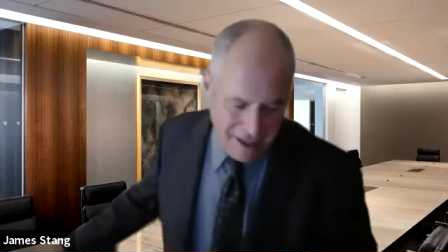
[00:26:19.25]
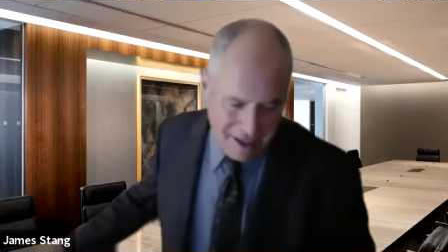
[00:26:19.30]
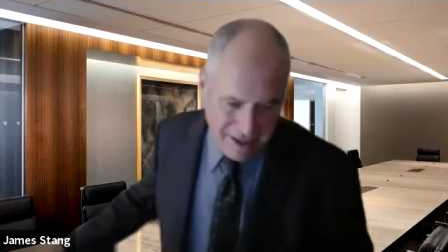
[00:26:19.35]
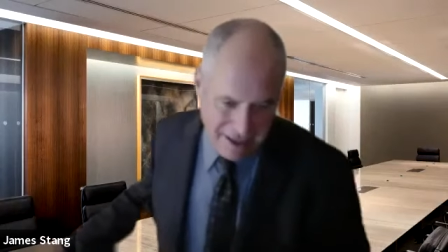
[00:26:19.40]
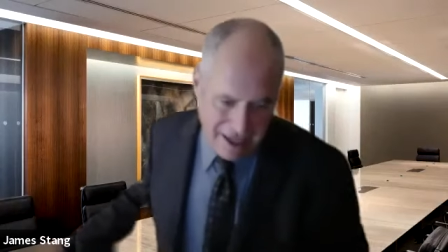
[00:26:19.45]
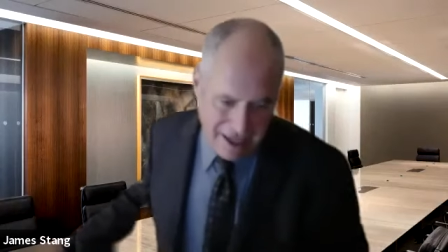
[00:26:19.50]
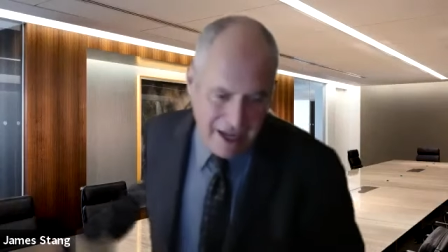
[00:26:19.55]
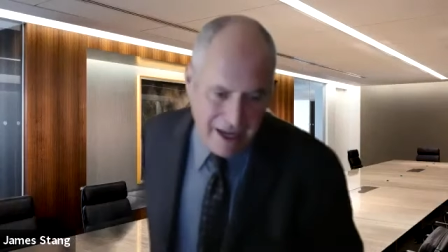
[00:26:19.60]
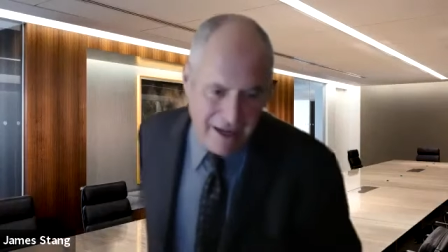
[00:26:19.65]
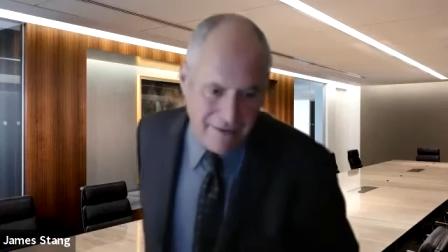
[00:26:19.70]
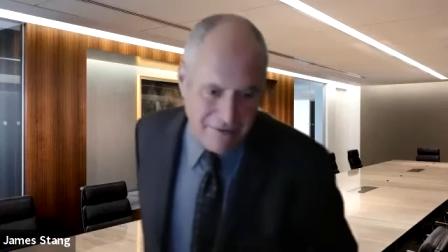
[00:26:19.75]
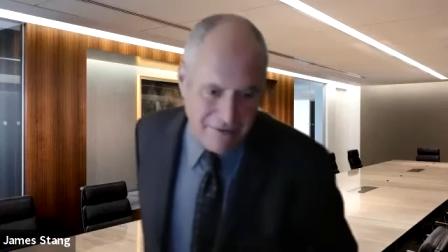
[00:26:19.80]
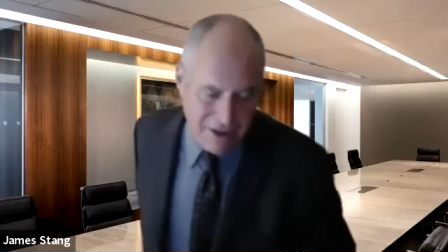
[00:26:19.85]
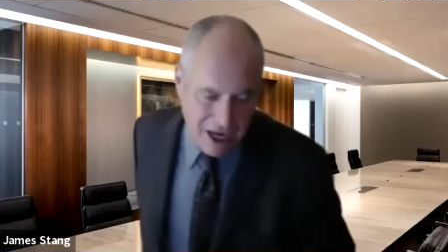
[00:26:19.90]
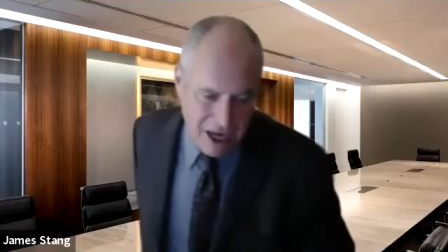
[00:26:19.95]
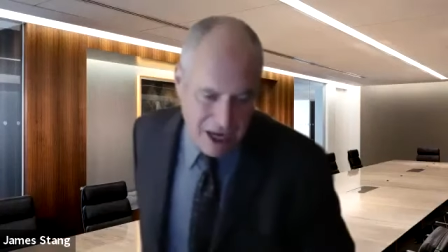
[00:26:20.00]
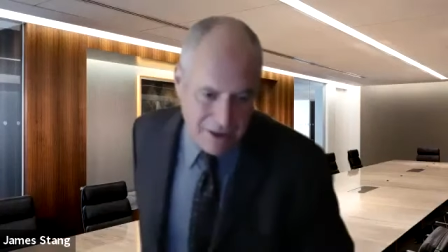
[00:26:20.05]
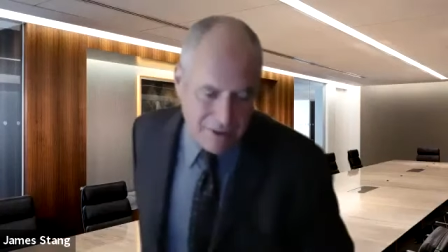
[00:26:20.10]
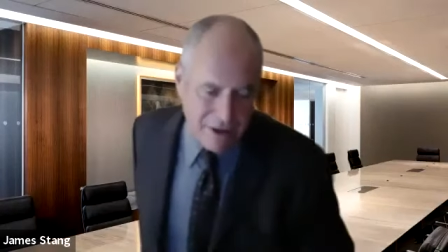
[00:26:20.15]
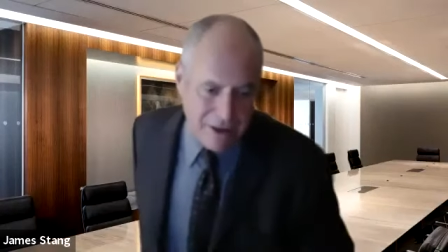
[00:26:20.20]
a day of
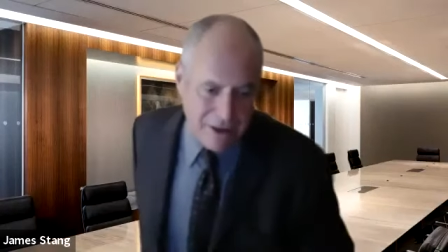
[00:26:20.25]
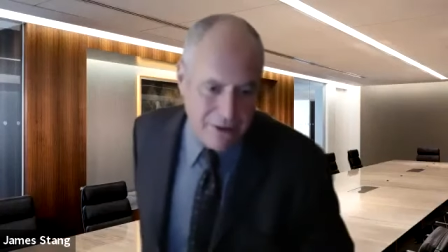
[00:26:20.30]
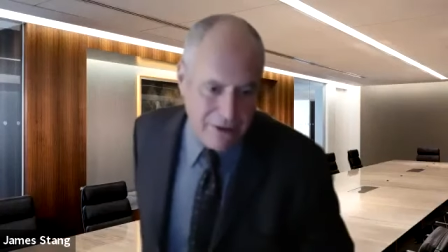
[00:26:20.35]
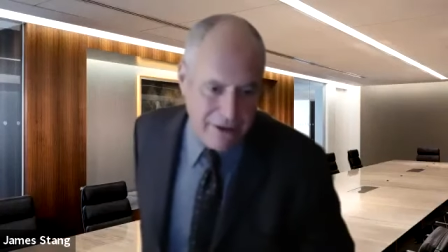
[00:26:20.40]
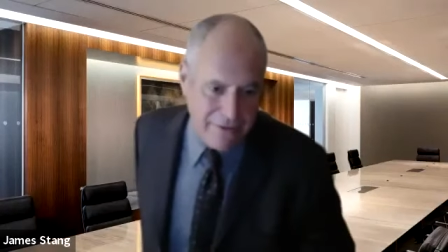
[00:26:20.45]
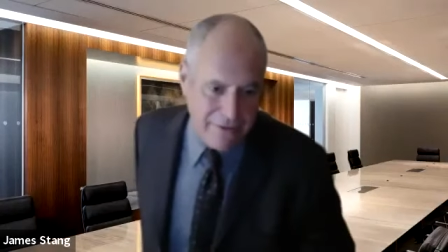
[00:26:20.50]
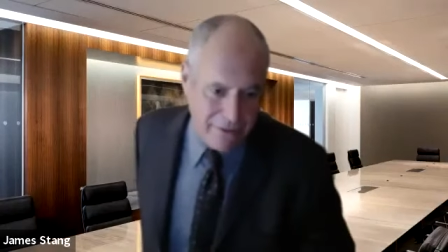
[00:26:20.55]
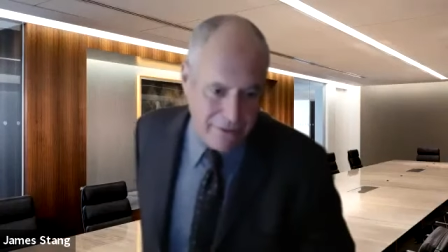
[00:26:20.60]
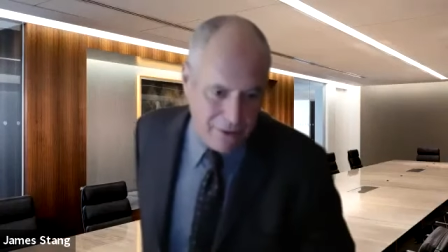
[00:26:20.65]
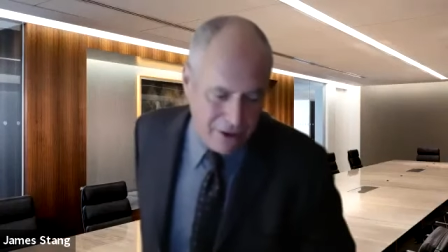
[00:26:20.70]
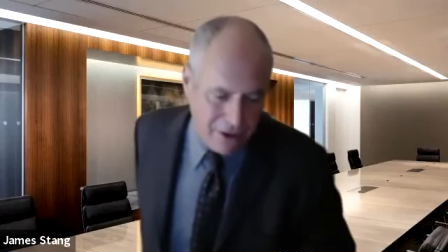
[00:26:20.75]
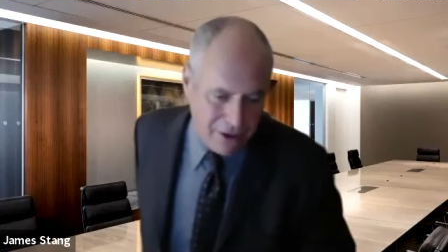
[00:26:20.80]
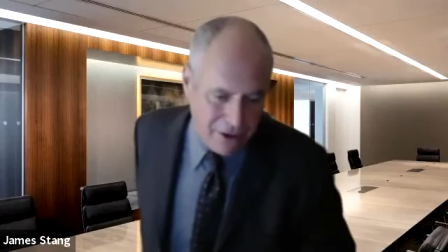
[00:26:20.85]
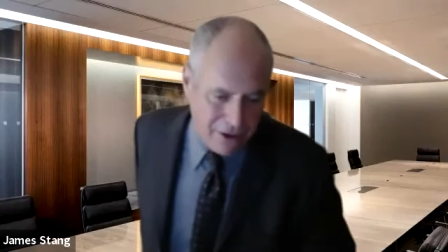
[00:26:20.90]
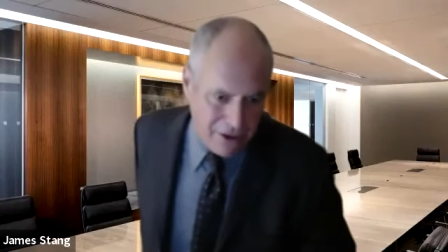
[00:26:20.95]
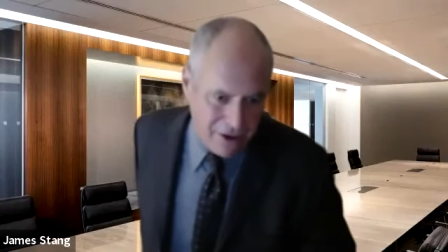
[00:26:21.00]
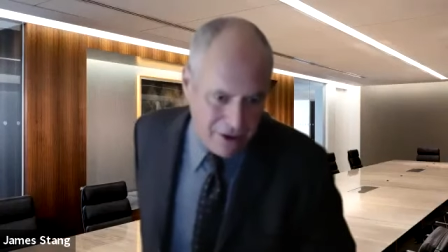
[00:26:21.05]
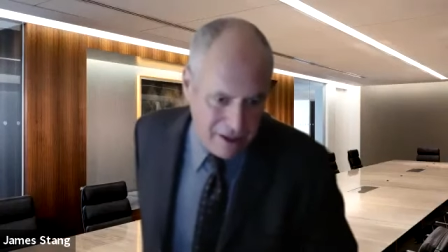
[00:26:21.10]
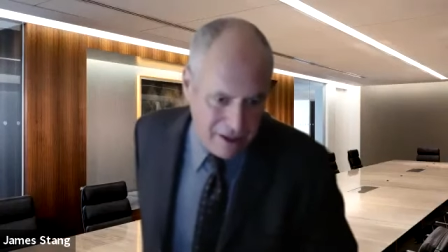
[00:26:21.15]
January 24th,